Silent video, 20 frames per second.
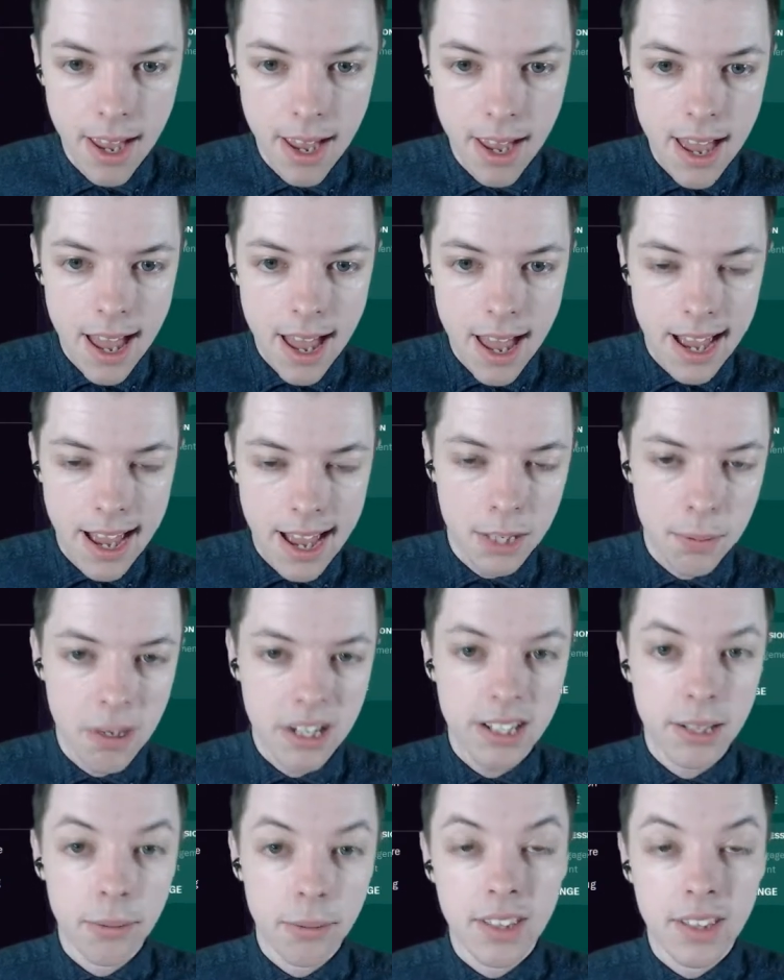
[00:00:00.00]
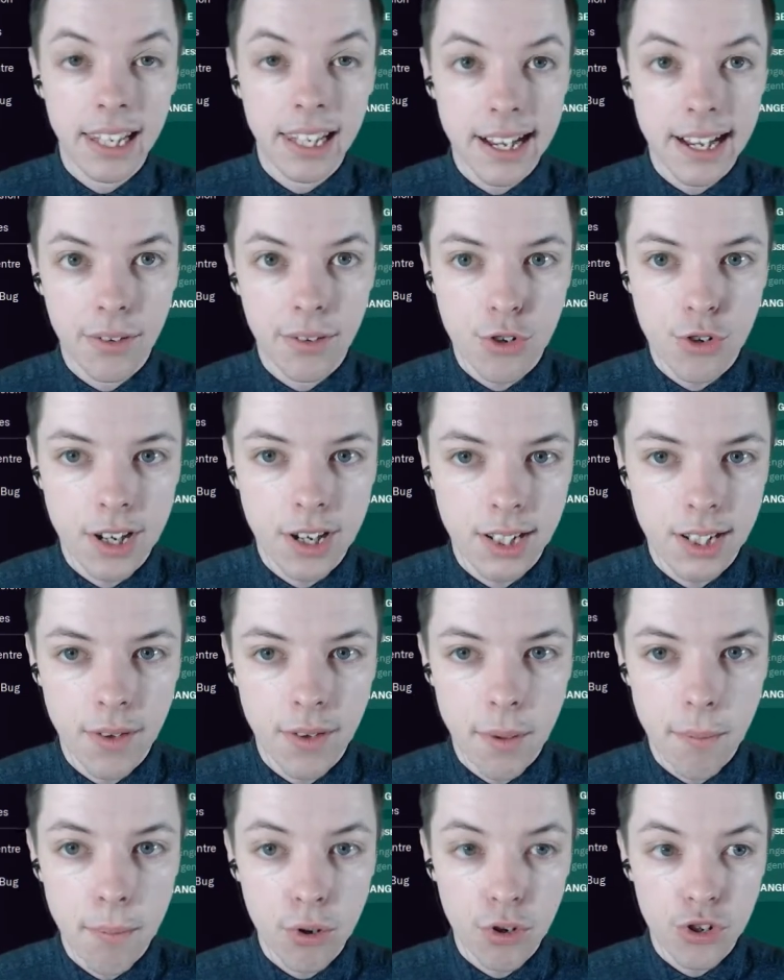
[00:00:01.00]
especially with the lack of transfer
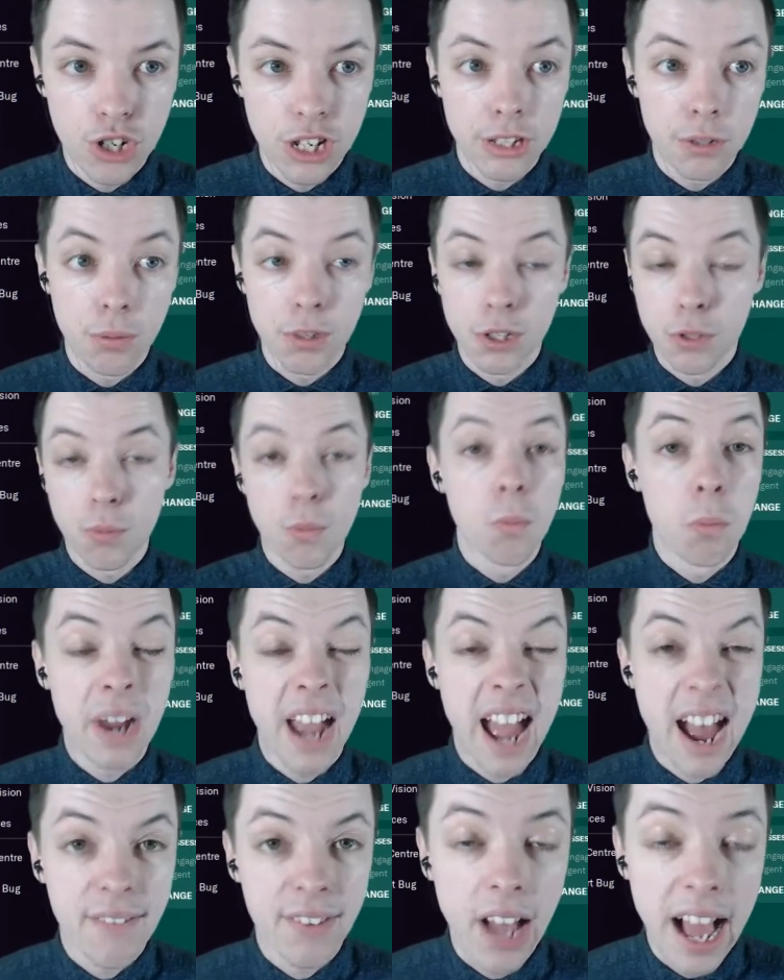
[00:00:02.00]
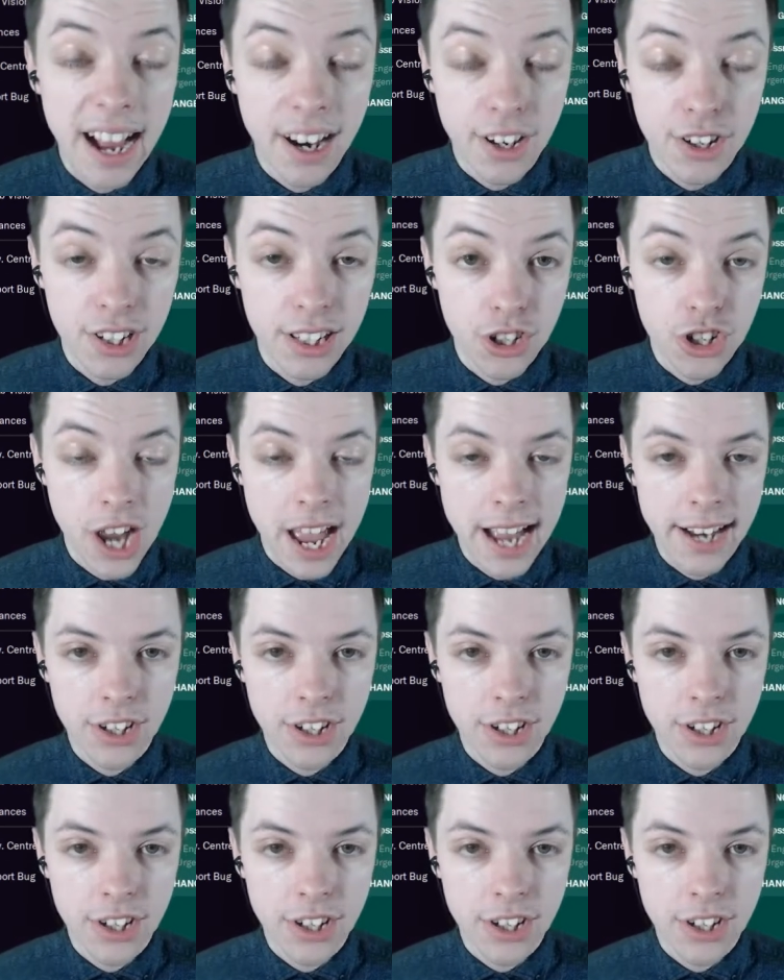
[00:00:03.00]
budgets, which we haven't actually checked yet,